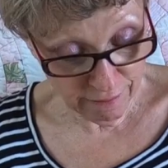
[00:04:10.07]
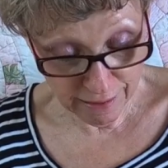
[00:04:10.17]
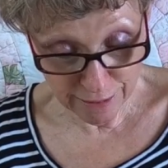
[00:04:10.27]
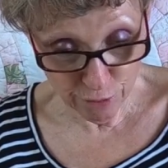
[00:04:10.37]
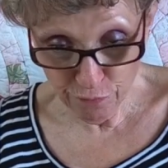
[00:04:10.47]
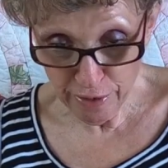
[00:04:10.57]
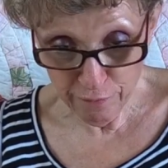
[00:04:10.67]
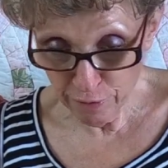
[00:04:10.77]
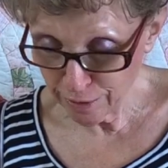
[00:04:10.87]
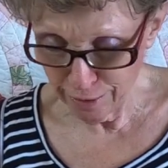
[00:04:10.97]
That's her
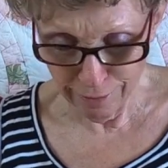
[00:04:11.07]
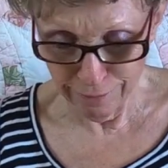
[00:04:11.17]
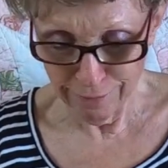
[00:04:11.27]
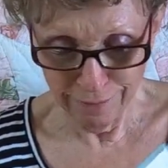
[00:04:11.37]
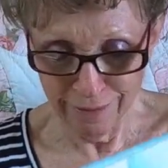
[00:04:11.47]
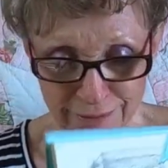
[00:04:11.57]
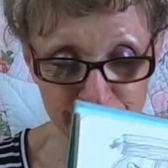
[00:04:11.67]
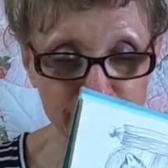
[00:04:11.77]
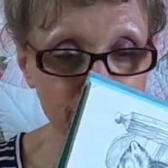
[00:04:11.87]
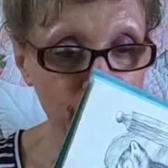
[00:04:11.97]
favorite.
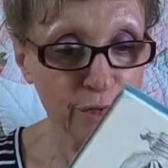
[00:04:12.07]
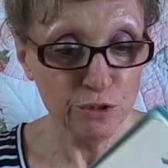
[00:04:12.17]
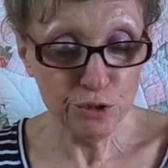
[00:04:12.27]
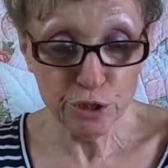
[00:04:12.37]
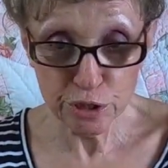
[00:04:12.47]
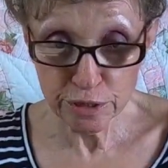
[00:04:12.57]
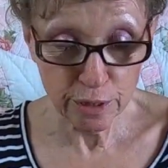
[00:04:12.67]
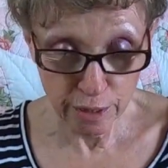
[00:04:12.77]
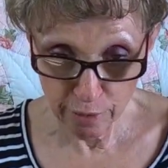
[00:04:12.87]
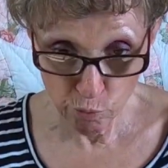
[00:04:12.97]
She just
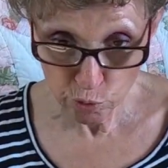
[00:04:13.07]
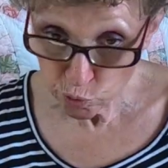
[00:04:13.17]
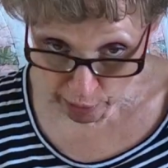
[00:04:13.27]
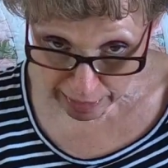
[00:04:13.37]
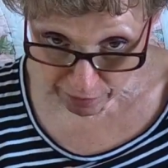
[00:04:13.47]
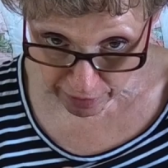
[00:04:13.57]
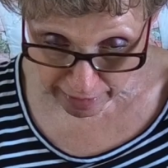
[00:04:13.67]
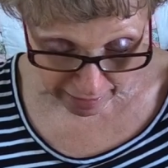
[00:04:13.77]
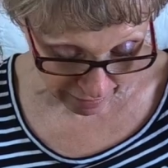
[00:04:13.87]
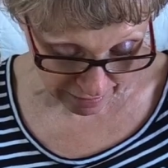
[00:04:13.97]
didn't want to try
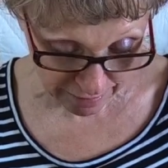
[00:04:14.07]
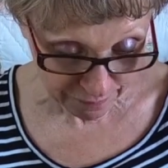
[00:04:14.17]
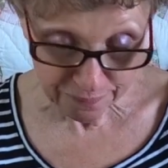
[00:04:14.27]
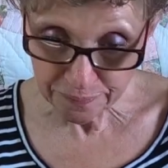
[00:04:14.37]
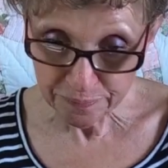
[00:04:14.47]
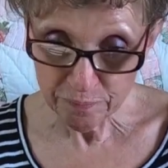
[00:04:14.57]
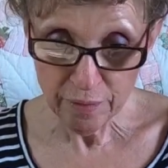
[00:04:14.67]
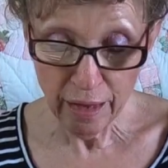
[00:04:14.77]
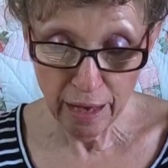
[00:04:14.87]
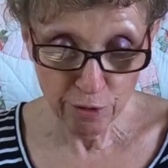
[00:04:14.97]
anything else.
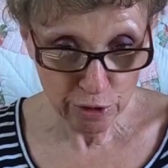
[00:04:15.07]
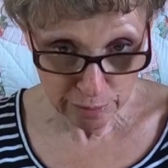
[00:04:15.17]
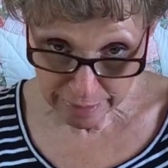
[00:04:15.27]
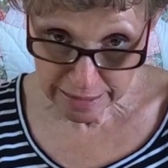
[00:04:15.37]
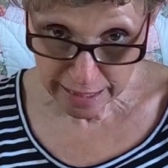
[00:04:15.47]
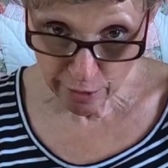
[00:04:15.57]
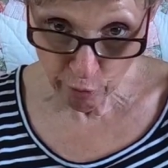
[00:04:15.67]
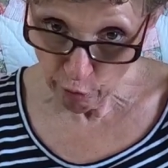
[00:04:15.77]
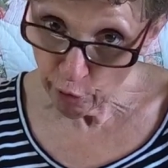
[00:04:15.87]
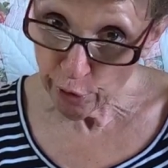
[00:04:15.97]
And she's missing out
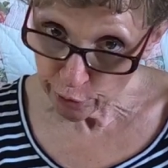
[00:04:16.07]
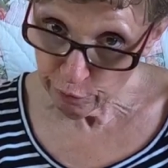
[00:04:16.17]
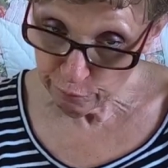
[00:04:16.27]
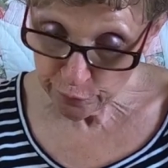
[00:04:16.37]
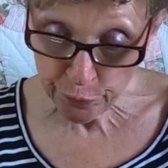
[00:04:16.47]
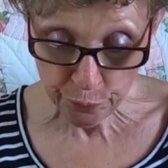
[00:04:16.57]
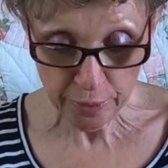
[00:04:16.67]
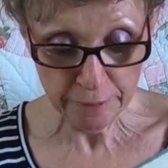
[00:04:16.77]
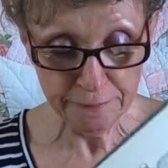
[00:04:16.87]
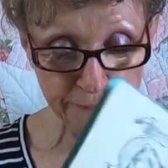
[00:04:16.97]
on a lot of good food.